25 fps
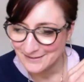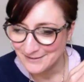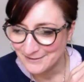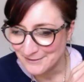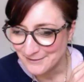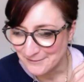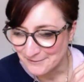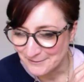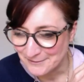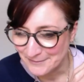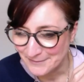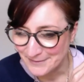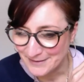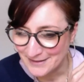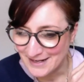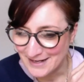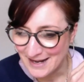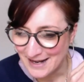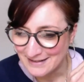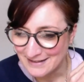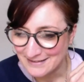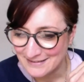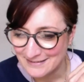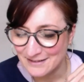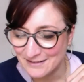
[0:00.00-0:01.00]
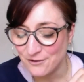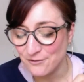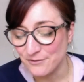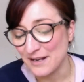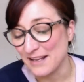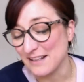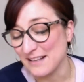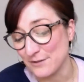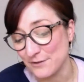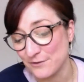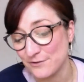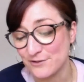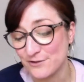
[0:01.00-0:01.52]
what will be next? Oh
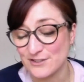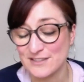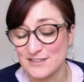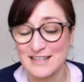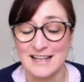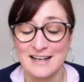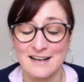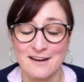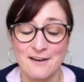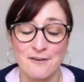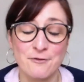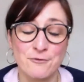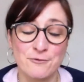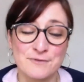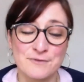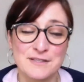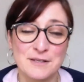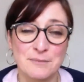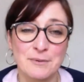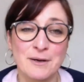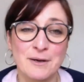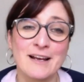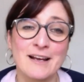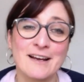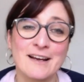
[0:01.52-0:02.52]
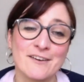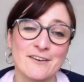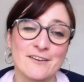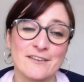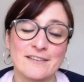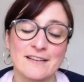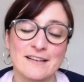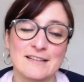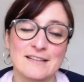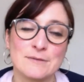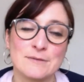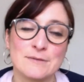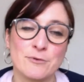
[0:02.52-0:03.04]
yeah, so just then our own
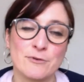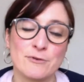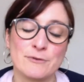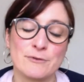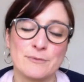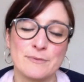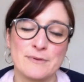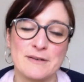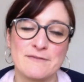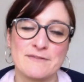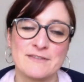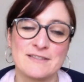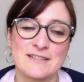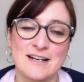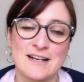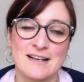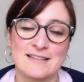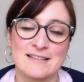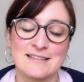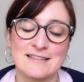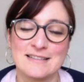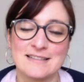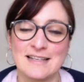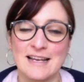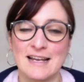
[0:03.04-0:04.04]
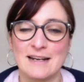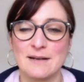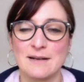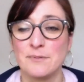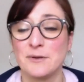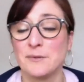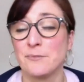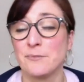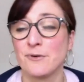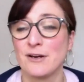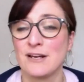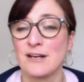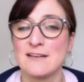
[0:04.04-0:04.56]
suppliers, I suppose we've started to get a
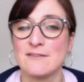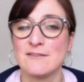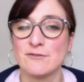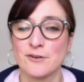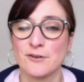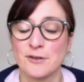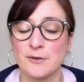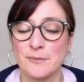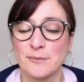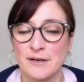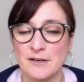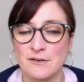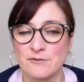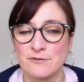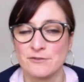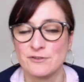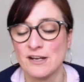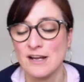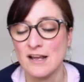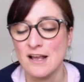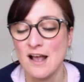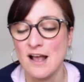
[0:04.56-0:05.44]
bit braver about